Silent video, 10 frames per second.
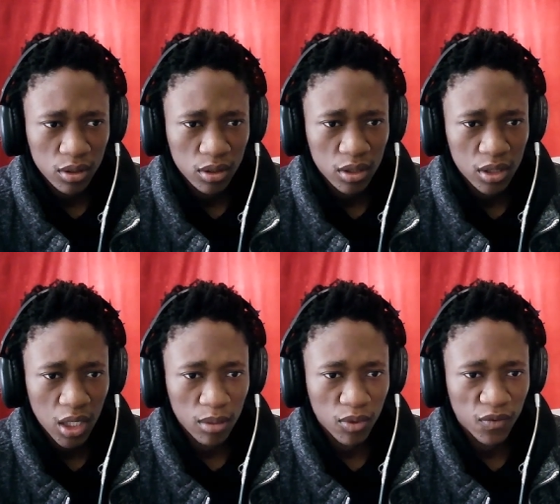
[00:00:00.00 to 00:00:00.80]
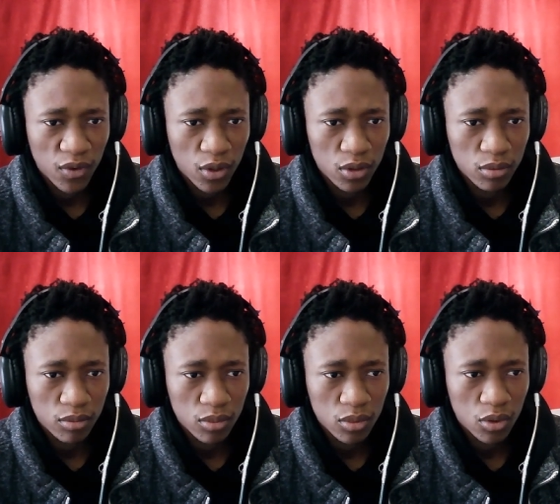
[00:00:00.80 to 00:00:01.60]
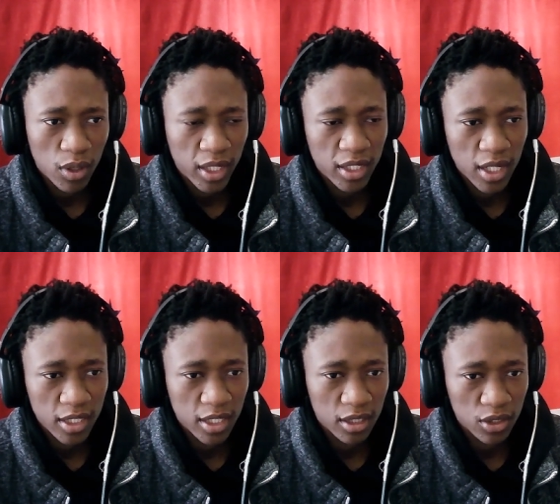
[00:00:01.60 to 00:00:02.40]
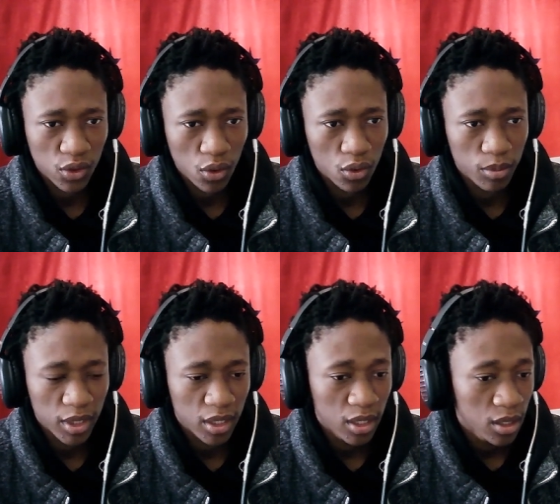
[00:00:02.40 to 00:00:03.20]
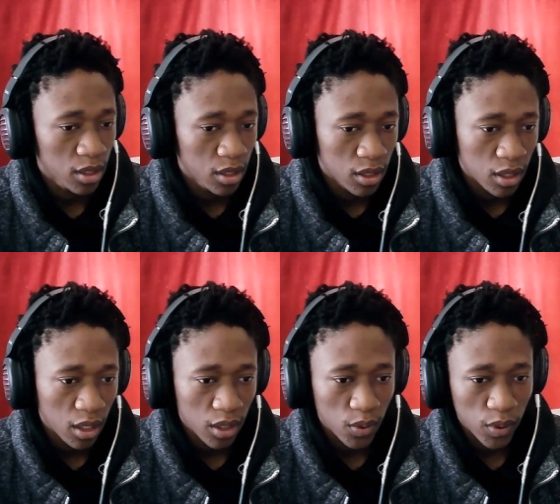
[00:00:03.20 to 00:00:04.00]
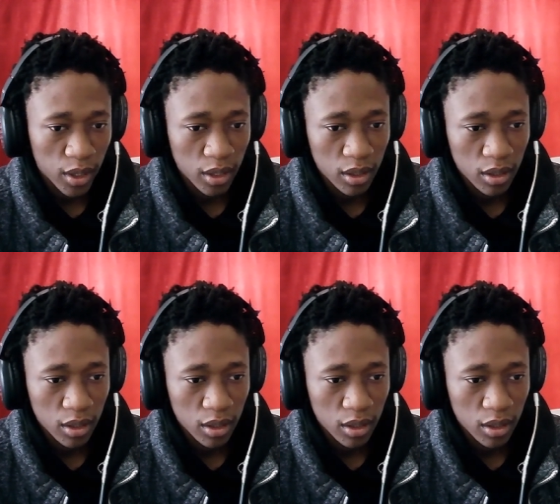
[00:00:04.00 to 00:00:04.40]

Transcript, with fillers: Stable volume. Why can't I turn this on, man? Anyway.